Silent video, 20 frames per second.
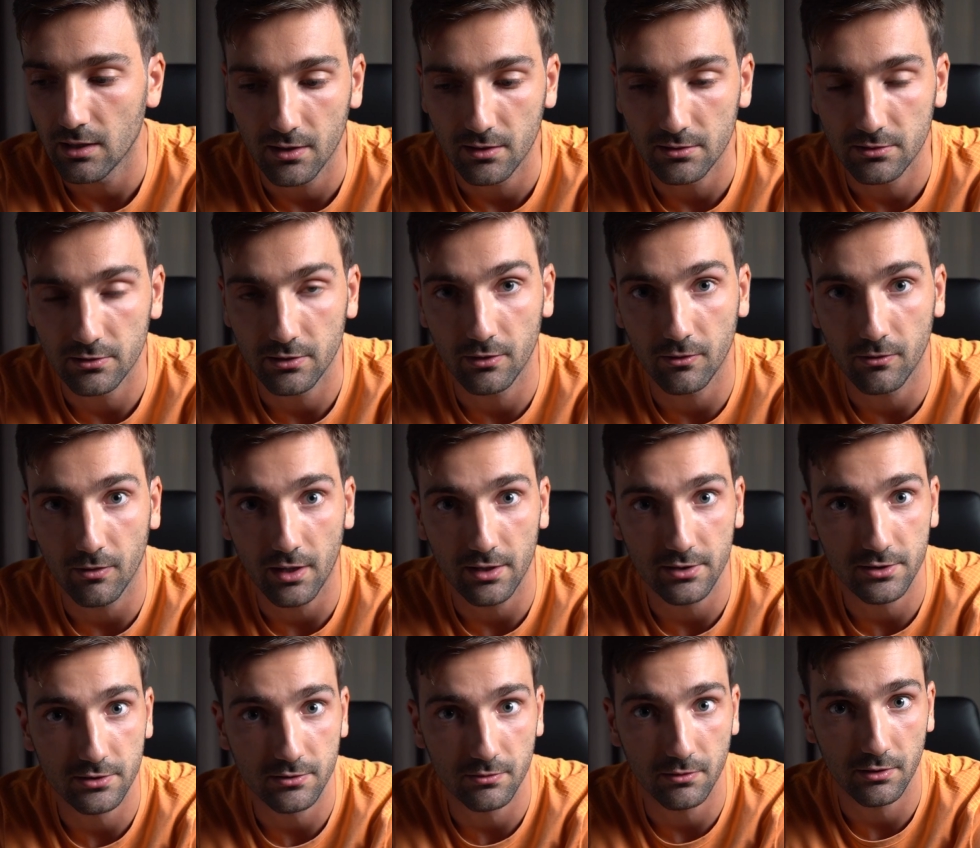So I
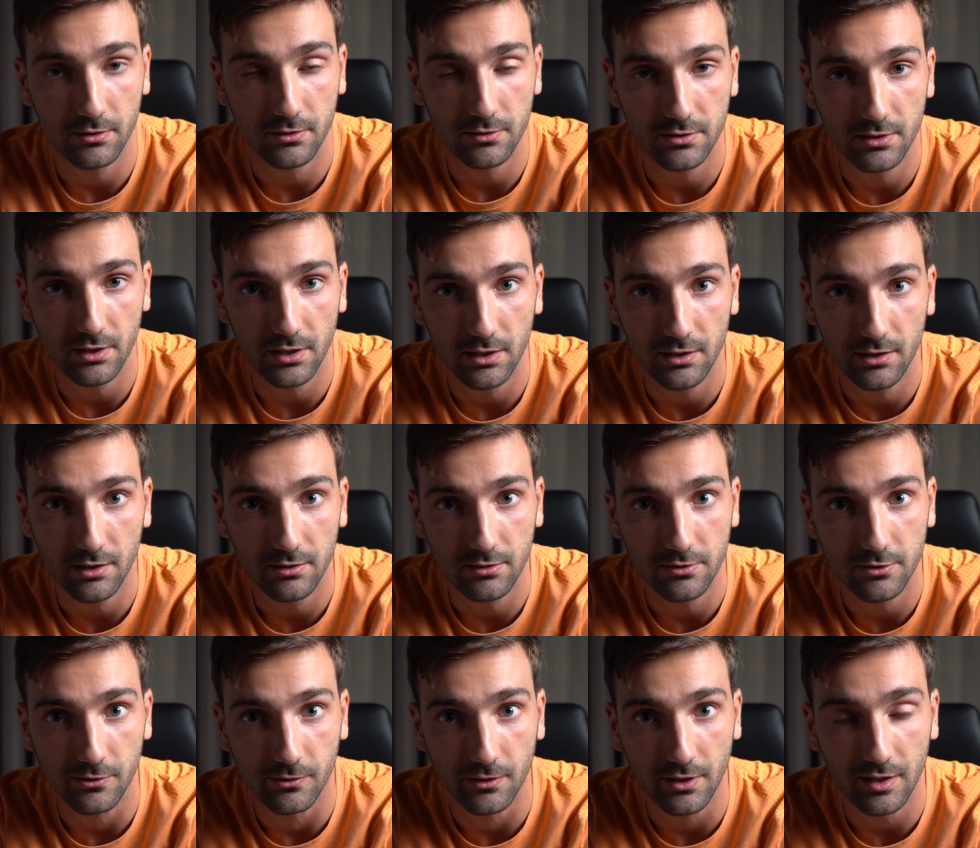just wanted to say
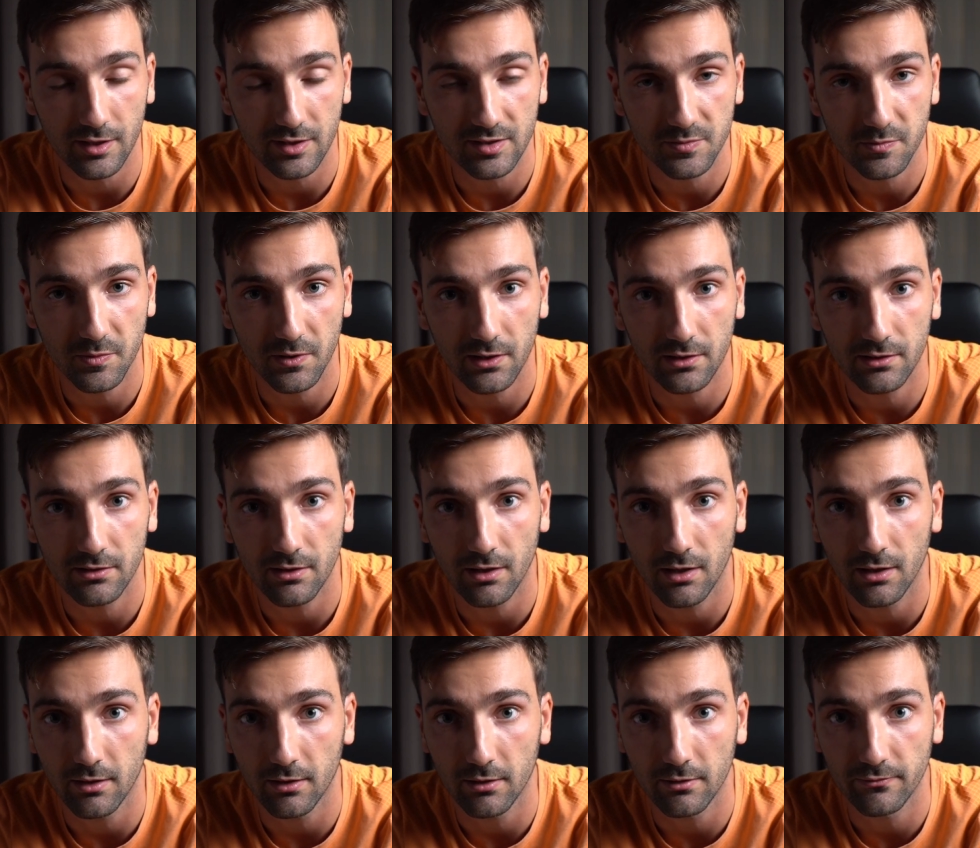that you can expect
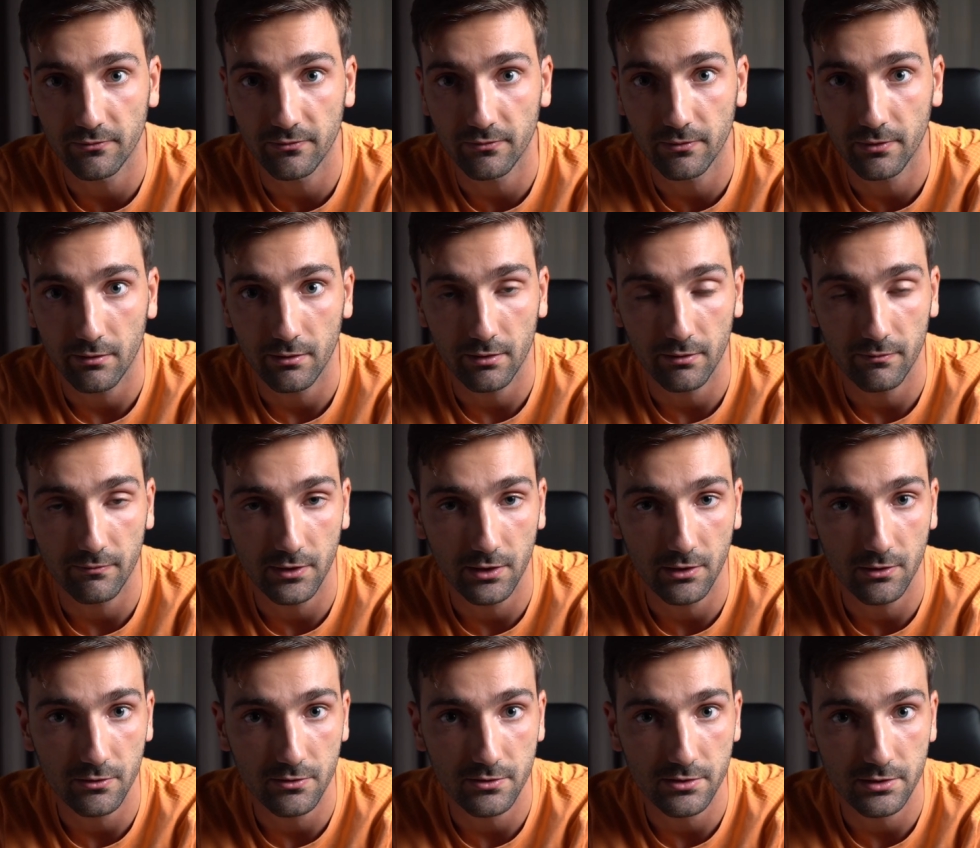a lot of
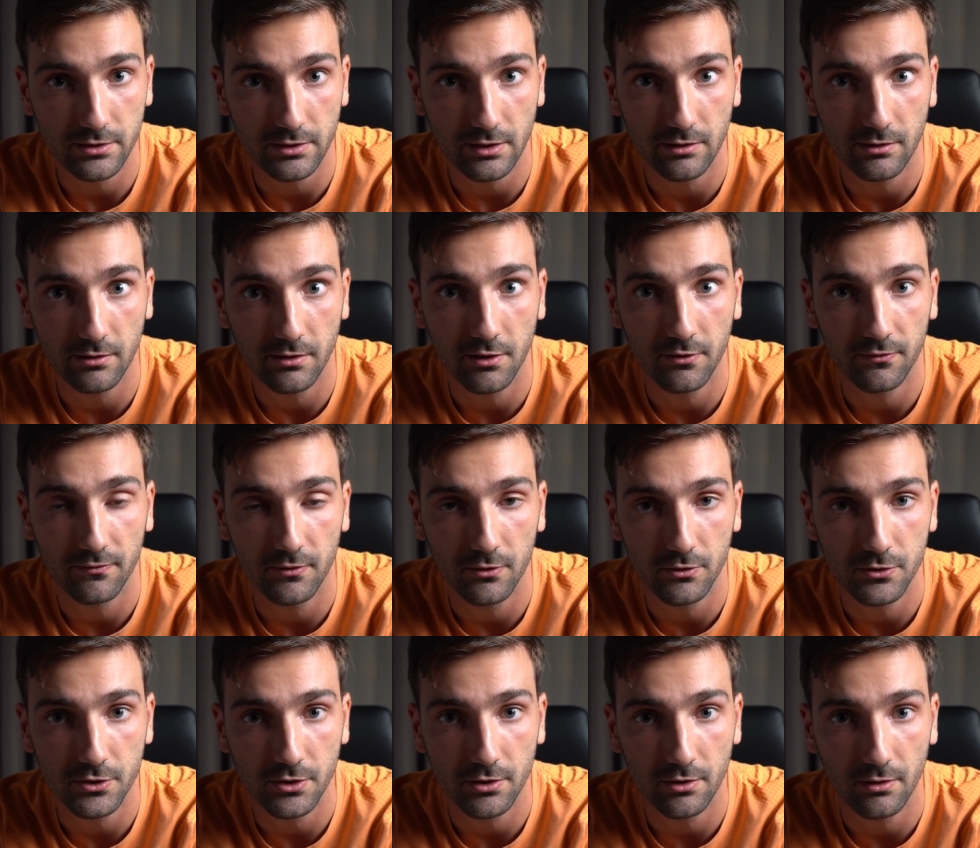videos in the near
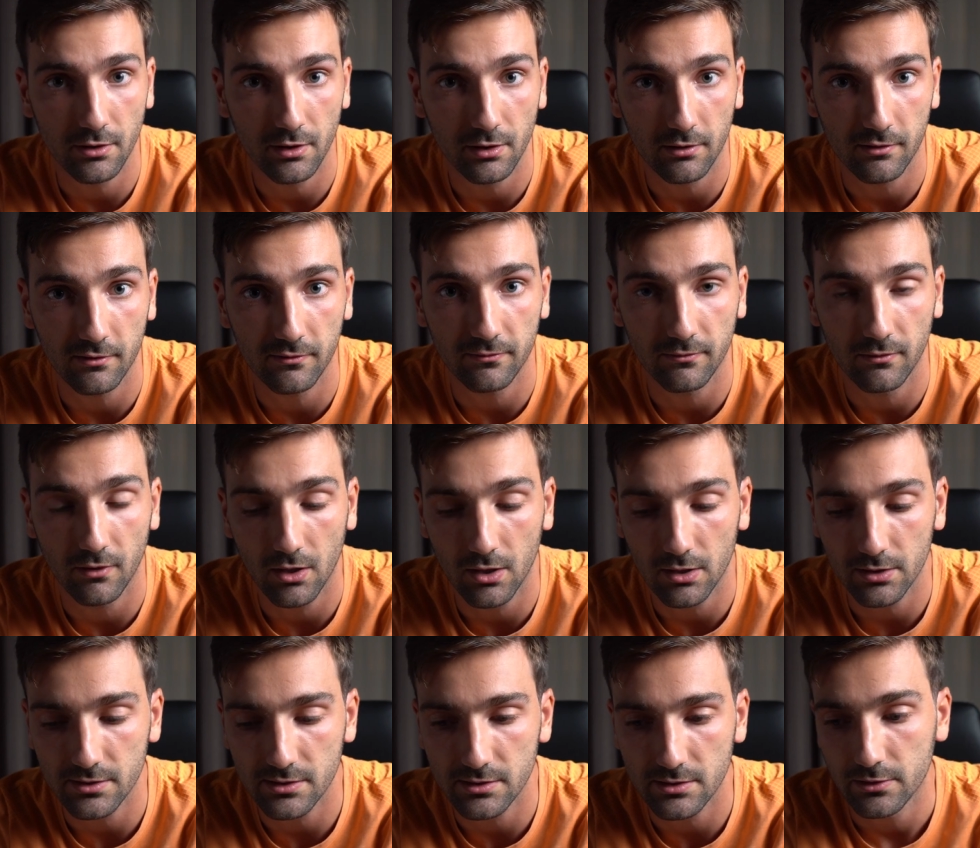future, a lot of
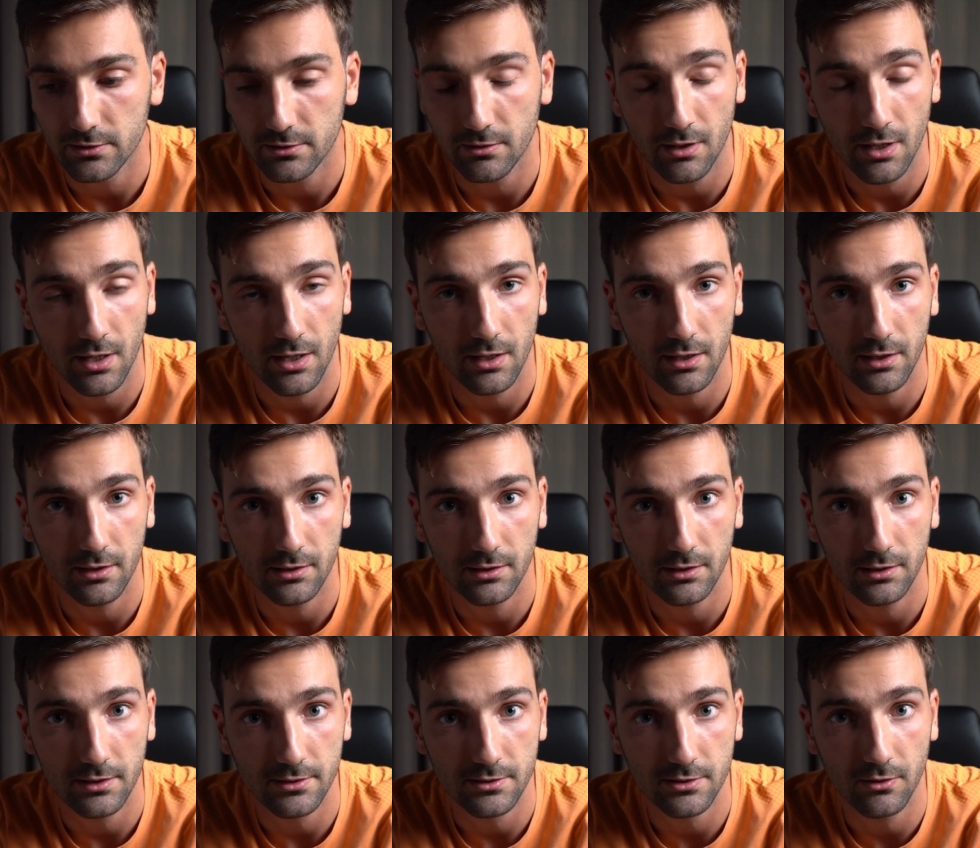vlogs. So yeah,
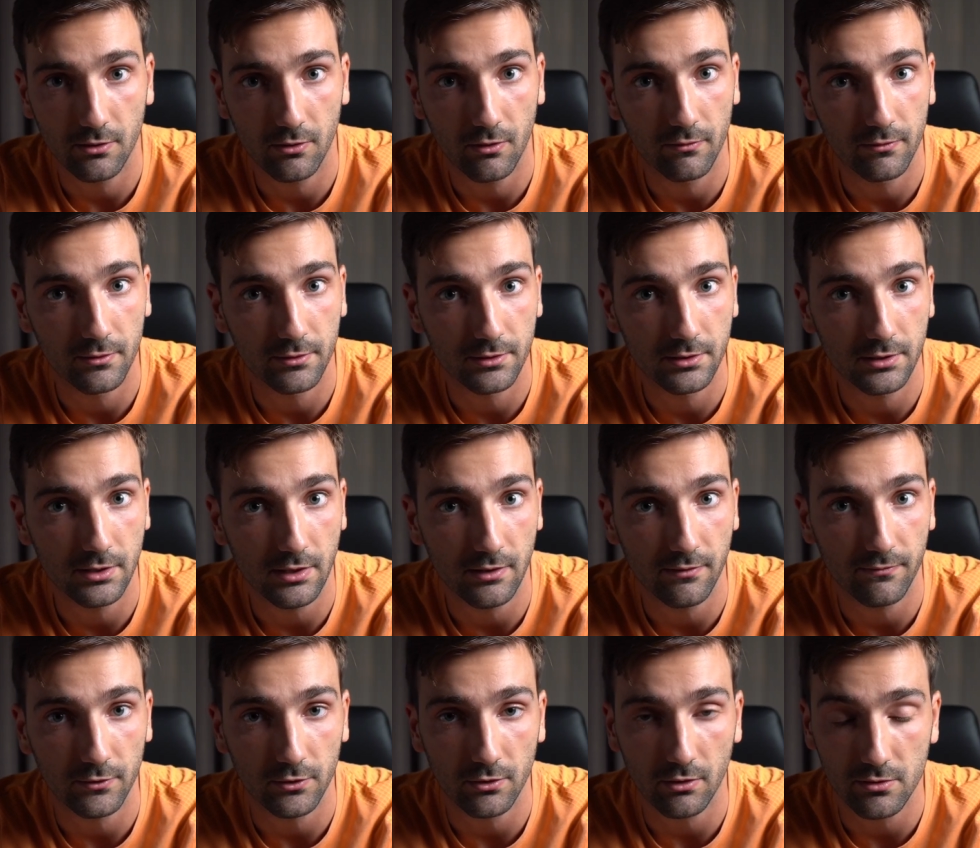let's go over the
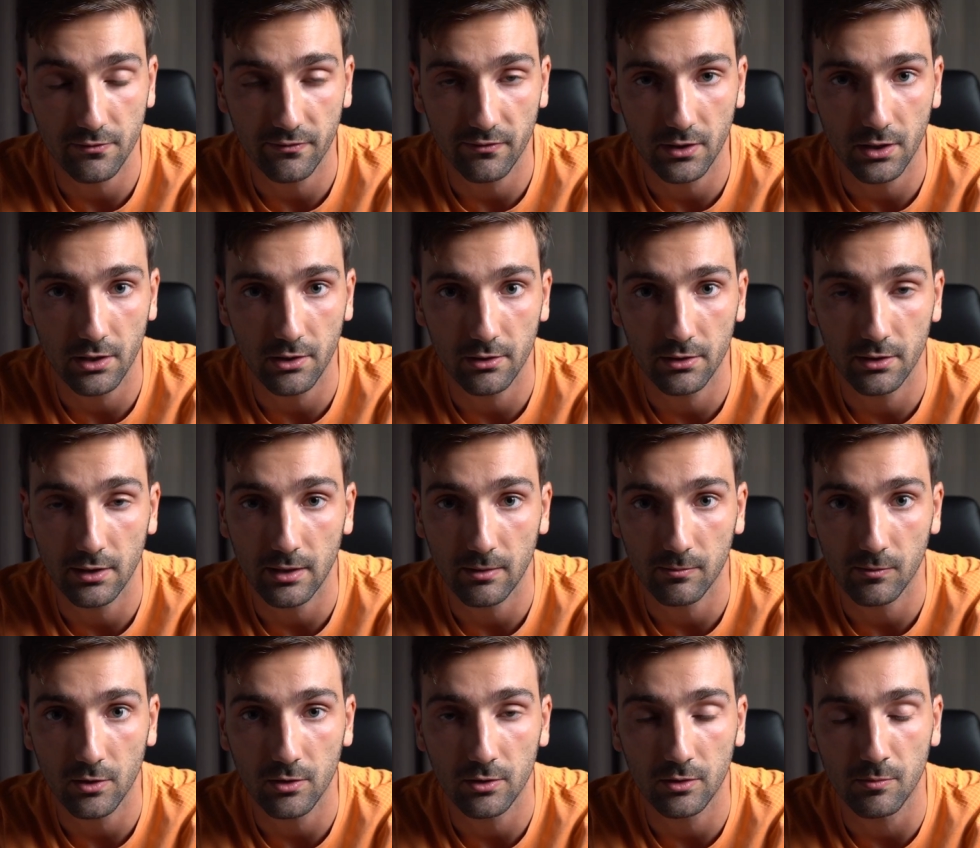photography gear that
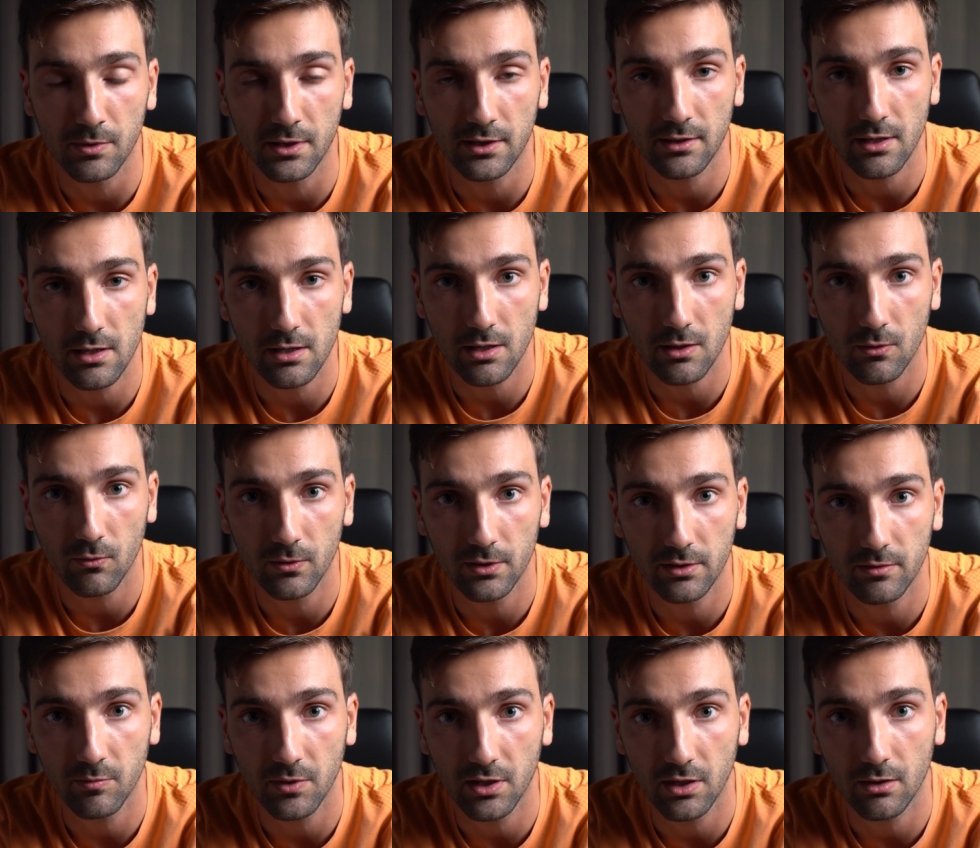I'm going to be taking
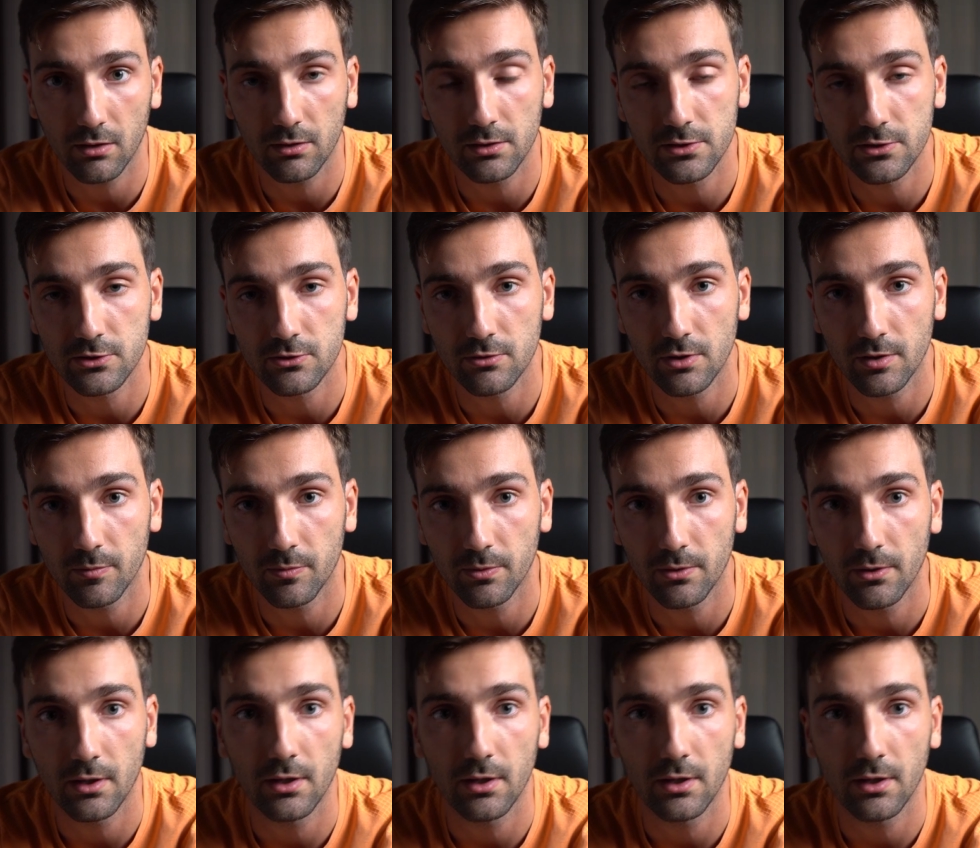with me on this trip.